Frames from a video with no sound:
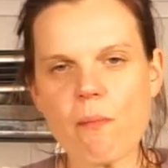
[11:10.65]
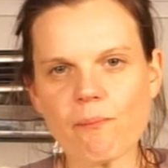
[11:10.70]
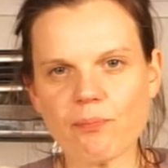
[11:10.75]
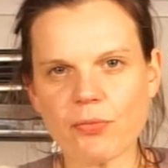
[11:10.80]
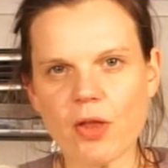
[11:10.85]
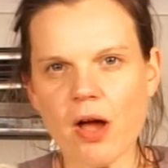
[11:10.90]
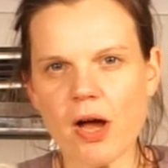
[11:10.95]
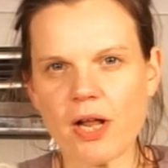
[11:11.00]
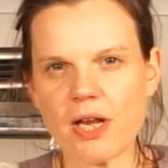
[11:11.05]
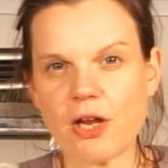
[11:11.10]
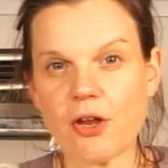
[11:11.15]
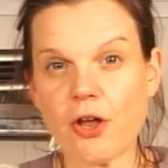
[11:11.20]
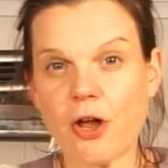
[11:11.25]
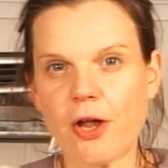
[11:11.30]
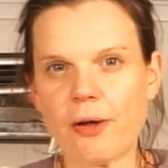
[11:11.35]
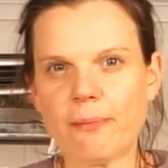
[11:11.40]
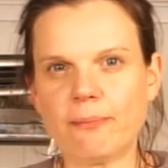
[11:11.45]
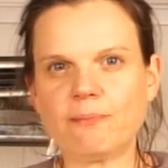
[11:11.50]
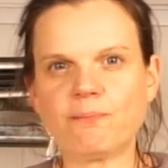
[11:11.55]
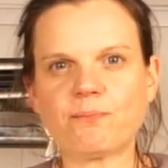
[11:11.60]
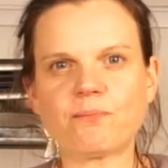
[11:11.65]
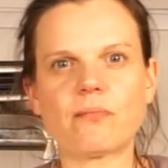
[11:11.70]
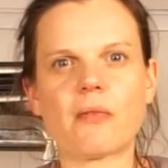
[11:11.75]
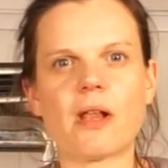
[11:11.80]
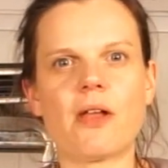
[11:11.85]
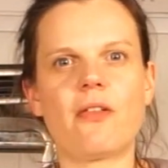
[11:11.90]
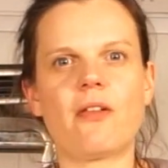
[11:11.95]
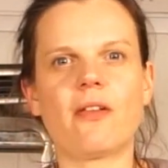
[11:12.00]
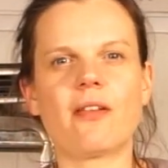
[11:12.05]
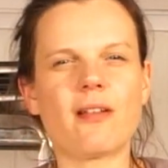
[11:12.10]
the honeycomb and
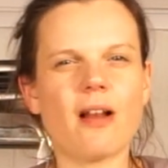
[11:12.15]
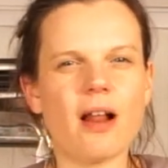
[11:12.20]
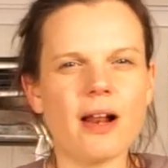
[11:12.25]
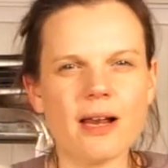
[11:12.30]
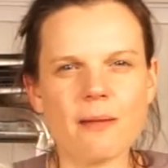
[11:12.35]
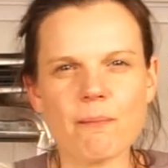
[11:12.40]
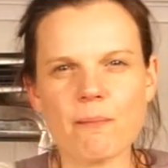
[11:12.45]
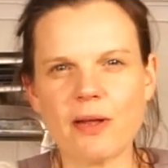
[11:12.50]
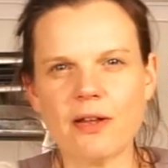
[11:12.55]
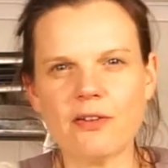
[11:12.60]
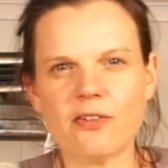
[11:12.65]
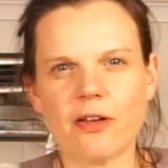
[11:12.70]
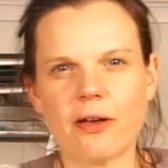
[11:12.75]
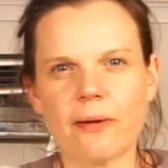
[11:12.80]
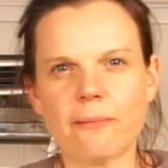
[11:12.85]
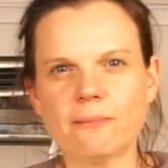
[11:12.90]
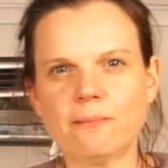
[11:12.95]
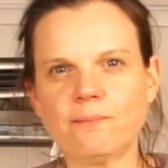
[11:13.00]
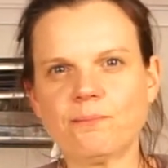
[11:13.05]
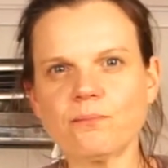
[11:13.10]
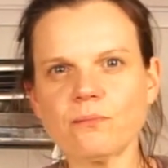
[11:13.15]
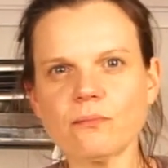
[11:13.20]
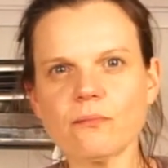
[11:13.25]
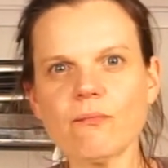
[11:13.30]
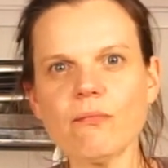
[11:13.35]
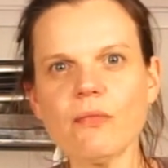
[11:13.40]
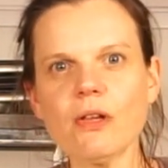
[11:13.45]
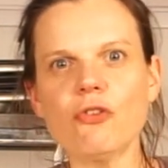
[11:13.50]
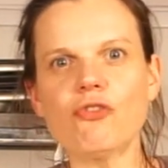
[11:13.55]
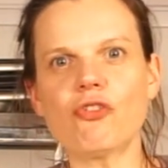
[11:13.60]
the slightly bitter
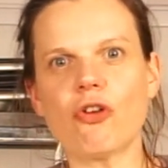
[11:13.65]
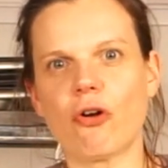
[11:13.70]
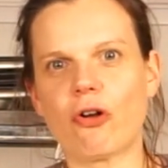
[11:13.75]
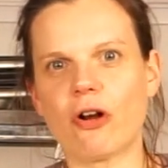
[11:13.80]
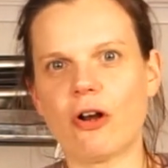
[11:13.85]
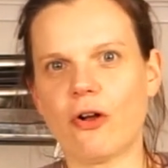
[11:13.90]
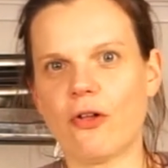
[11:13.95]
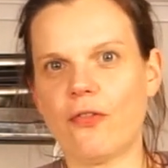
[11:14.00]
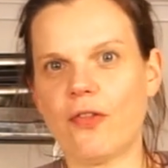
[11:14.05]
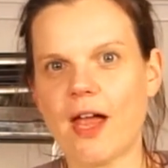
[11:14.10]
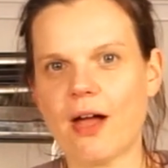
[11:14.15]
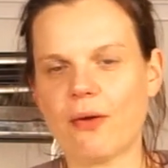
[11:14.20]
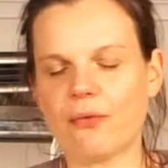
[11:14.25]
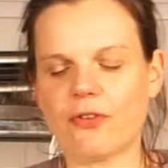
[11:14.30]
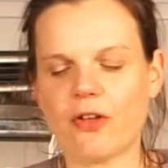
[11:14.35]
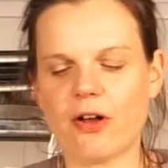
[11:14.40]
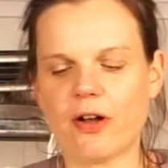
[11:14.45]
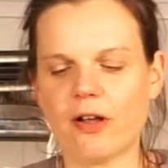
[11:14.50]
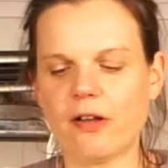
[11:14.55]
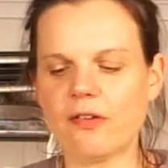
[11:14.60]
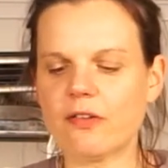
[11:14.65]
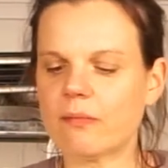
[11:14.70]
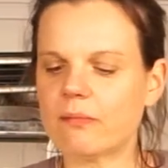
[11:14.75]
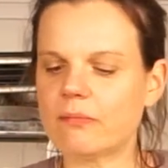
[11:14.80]
chocolate on the outside.